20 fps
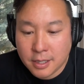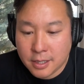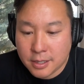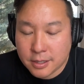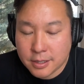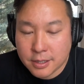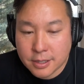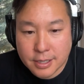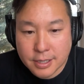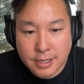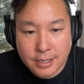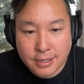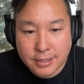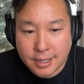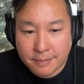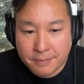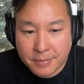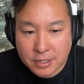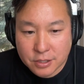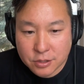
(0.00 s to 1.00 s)

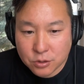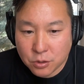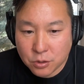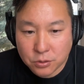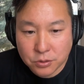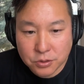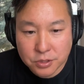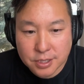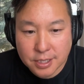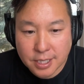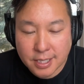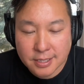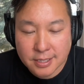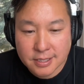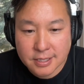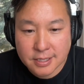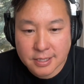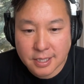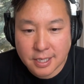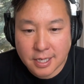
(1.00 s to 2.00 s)
That makes total
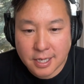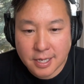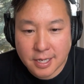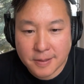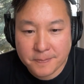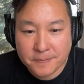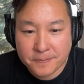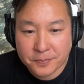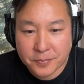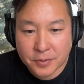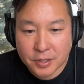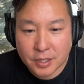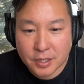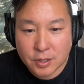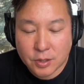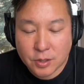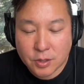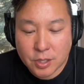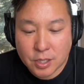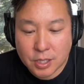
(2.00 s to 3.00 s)
sense.
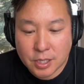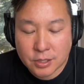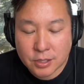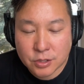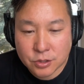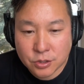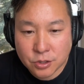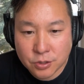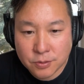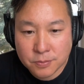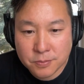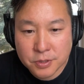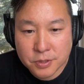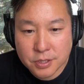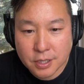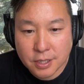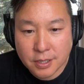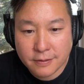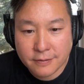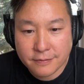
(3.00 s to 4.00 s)
In terms
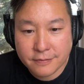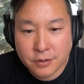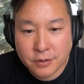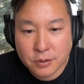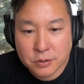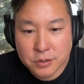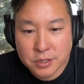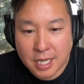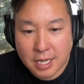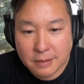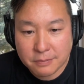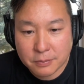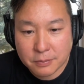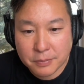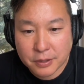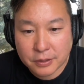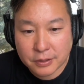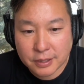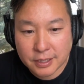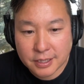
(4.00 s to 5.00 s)
of those
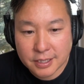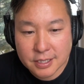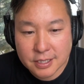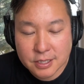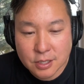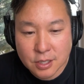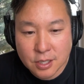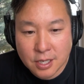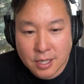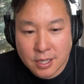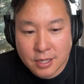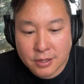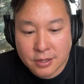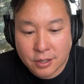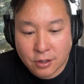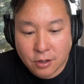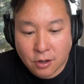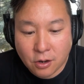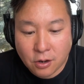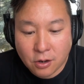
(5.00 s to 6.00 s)
capabilities,
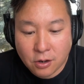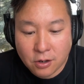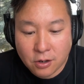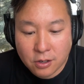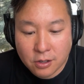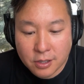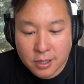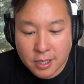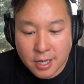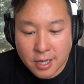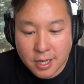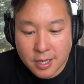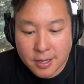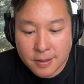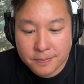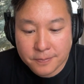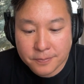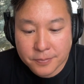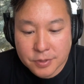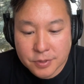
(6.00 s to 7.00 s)
there are
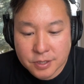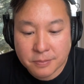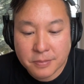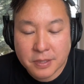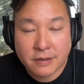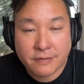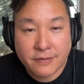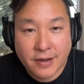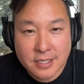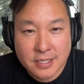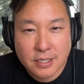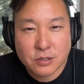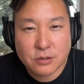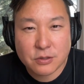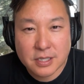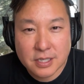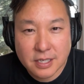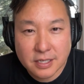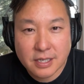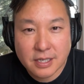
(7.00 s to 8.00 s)
some of the advice that you
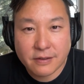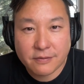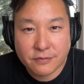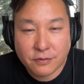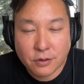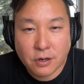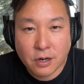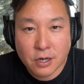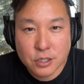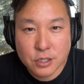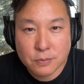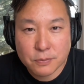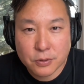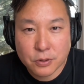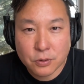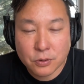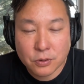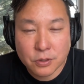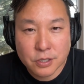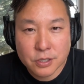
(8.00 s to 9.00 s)
did give for
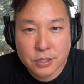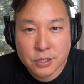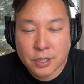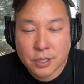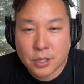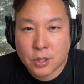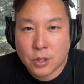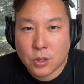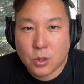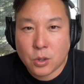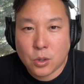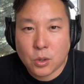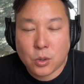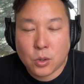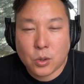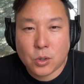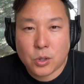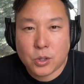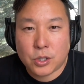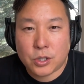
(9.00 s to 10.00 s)
entrepreneurs.
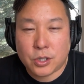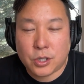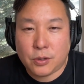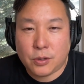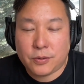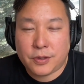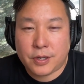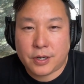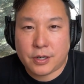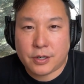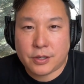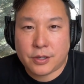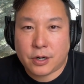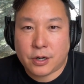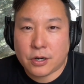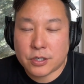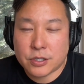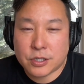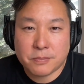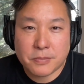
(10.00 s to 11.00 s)
There
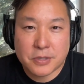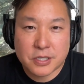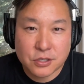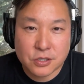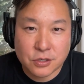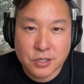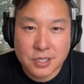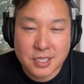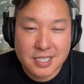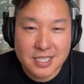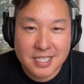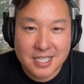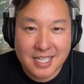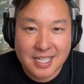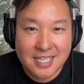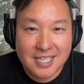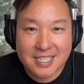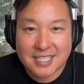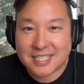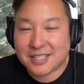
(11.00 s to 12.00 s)
are some
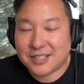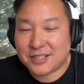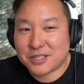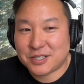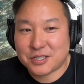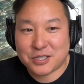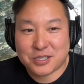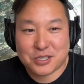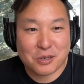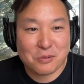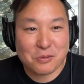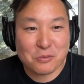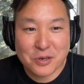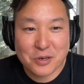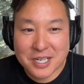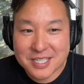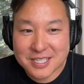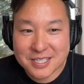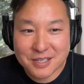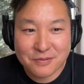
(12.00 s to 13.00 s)
uncertainties. There's some
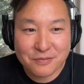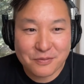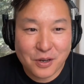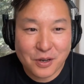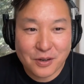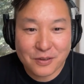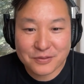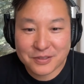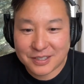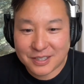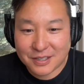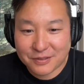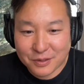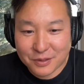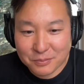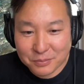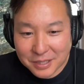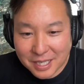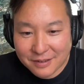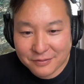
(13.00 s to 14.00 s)
risks involved to
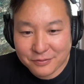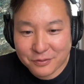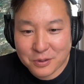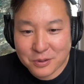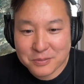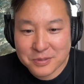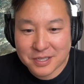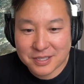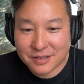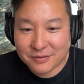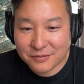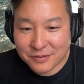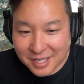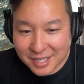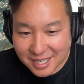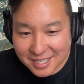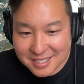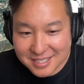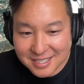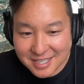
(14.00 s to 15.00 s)
different platforms and different
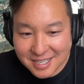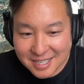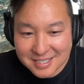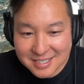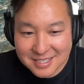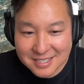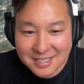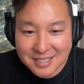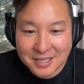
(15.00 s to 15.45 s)
headsets.